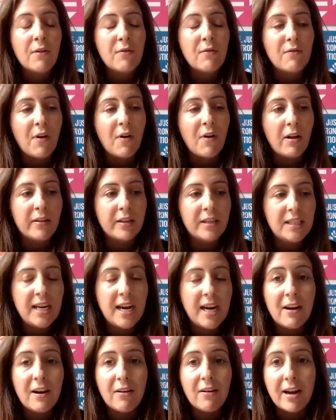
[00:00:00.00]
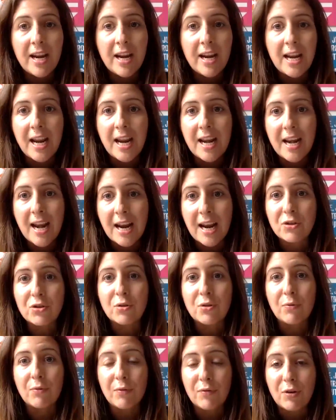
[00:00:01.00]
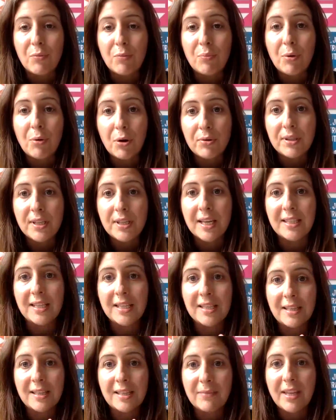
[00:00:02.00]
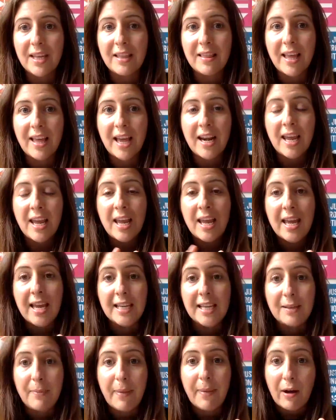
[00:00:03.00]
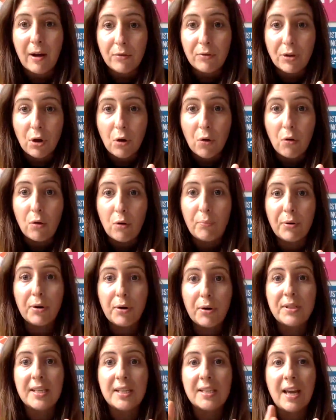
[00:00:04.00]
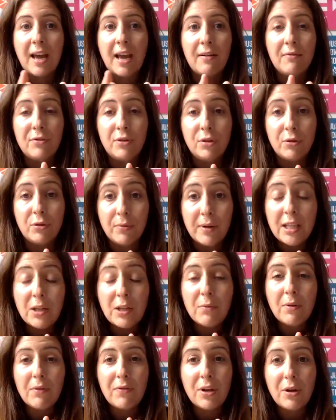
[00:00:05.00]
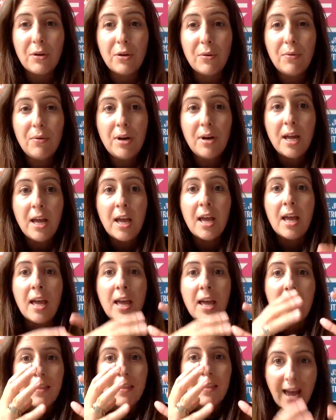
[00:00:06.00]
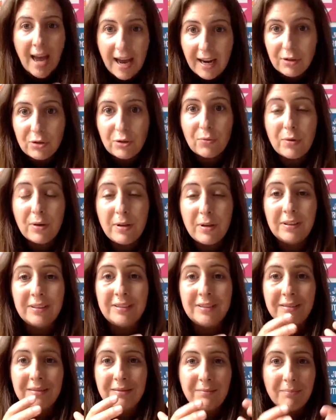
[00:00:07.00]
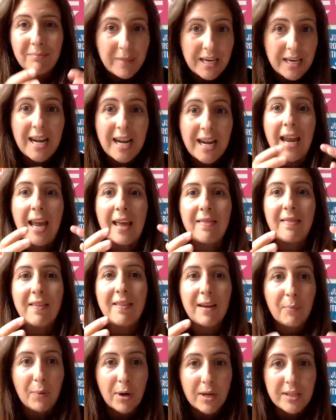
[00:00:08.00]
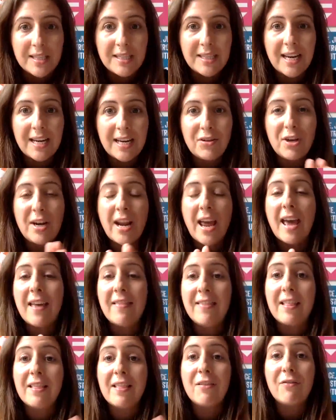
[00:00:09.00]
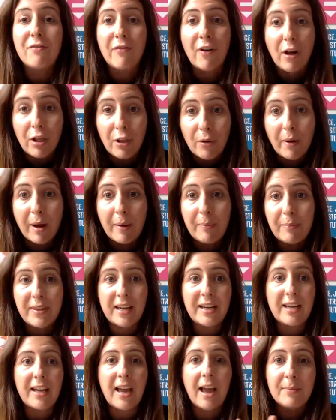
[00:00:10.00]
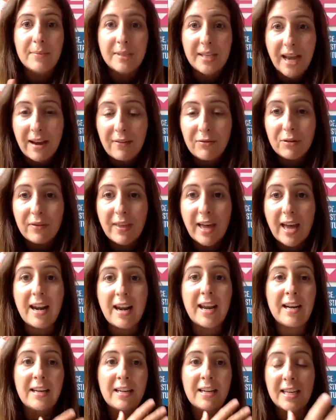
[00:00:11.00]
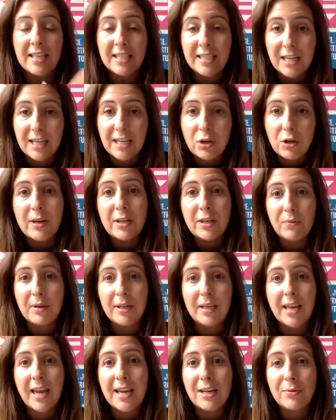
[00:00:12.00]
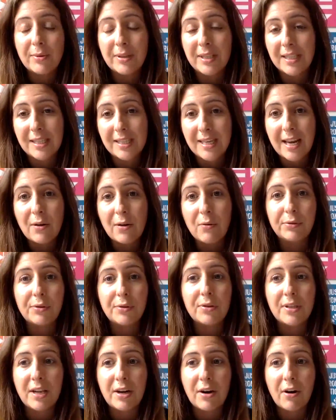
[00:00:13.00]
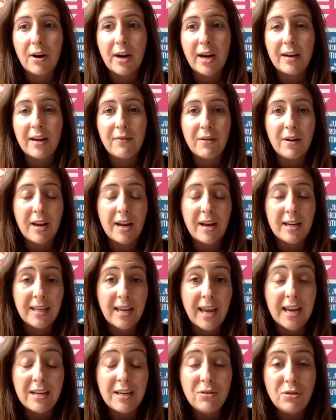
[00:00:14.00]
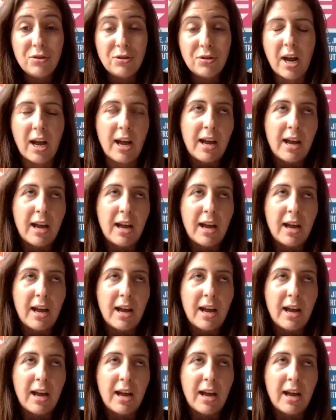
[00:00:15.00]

voluntary national review process is something that is about the whole process of doing the review, the actual meeting and the presentation, and then the follow-up that comes after that in continuing to engage with the stakeholders that are engaged